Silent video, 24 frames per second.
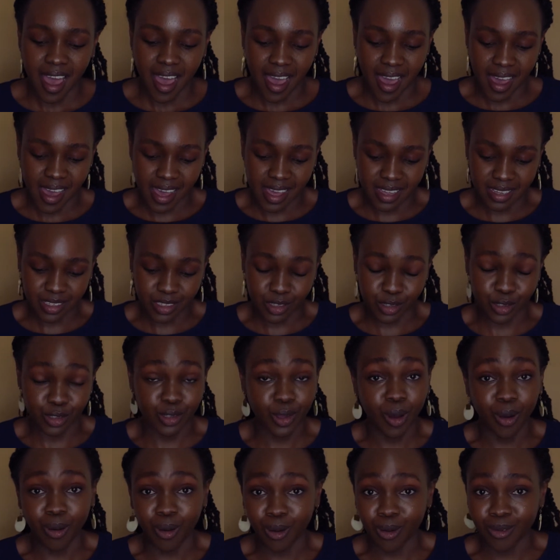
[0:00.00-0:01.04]
And
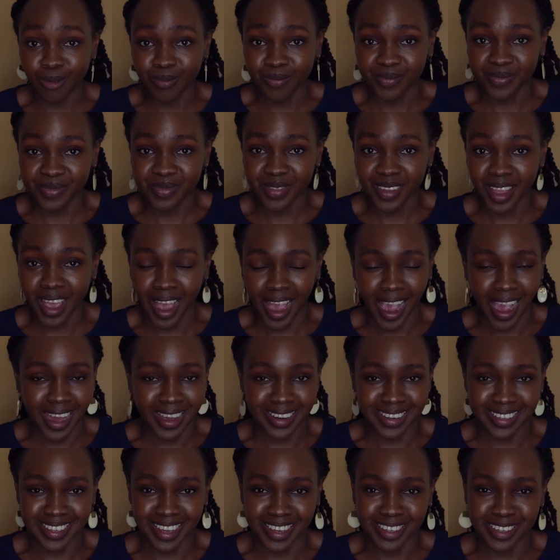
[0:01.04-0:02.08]
so I
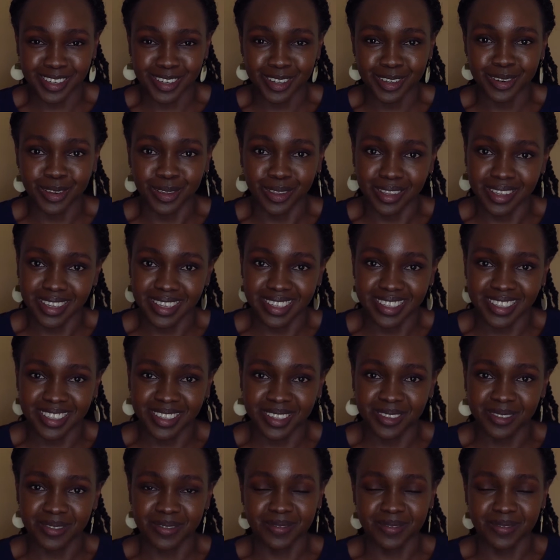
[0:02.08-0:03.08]
decided to do this.